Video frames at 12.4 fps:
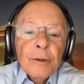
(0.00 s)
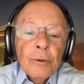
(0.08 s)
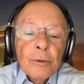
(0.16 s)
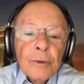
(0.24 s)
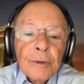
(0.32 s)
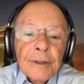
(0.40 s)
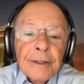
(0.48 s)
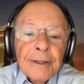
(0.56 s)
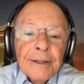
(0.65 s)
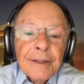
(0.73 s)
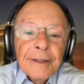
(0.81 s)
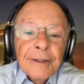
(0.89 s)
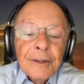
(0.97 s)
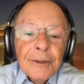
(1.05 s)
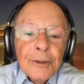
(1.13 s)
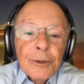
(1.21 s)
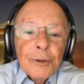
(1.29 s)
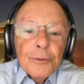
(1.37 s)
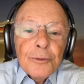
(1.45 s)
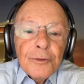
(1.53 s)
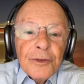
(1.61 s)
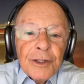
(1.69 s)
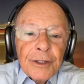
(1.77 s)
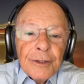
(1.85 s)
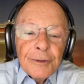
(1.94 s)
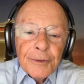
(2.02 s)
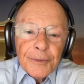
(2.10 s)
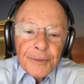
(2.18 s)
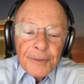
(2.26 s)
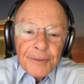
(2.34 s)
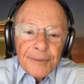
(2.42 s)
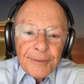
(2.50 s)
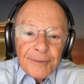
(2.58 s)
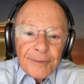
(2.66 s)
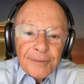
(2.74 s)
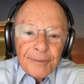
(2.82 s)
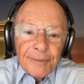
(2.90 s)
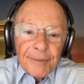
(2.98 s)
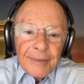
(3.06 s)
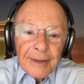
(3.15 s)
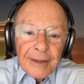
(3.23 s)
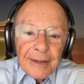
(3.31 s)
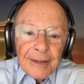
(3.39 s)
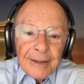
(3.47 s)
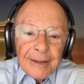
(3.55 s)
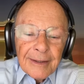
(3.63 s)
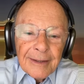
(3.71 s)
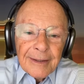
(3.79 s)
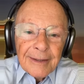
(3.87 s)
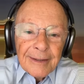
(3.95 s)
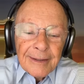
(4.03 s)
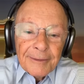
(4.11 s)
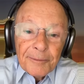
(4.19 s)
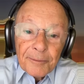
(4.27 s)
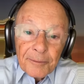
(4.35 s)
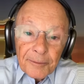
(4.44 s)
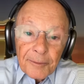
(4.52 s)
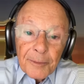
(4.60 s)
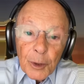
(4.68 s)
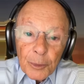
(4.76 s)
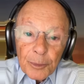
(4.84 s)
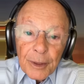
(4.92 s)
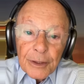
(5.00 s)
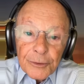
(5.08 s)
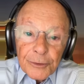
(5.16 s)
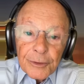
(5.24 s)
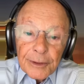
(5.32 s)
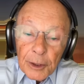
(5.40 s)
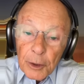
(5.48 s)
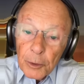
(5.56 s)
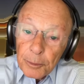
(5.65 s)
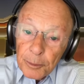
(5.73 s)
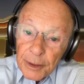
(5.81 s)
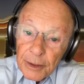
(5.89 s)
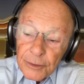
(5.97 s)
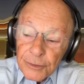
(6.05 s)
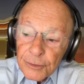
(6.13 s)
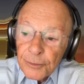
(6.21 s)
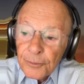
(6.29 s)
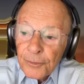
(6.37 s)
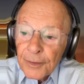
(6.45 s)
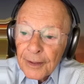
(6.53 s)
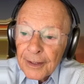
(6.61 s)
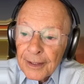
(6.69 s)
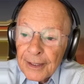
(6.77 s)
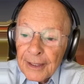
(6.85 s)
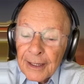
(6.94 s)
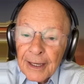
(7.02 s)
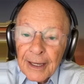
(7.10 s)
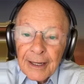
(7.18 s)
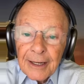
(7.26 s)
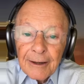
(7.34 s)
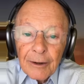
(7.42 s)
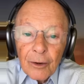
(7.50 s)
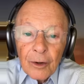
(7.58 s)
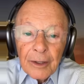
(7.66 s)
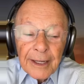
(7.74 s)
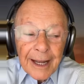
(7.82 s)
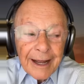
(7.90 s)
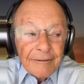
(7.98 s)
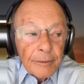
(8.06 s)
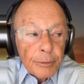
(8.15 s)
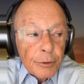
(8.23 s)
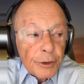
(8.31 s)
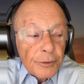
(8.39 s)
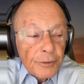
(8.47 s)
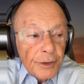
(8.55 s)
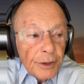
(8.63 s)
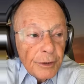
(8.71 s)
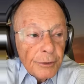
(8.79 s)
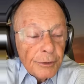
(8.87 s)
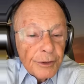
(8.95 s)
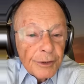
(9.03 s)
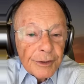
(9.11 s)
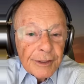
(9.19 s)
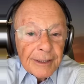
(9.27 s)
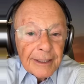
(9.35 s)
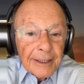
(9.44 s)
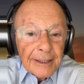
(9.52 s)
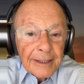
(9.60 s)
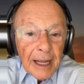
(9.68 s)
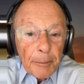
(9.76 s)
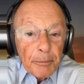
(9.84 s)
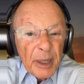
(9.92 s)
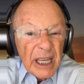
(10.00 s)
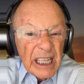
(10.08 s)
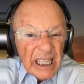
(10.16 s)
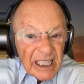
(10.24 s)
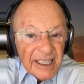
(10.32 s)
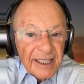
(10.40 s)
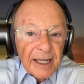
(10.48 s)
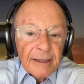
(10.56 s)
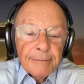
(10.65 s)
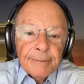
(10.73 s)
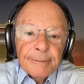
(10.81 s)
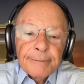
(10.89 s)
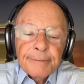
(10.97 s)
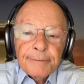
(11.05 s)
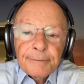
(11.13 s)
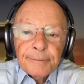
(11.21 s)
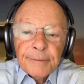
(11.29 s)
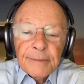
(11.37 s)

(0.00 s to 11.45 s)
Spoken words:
to be fulfilled as a mother, to have a child. And I think that she was looking at the children of Peninnah,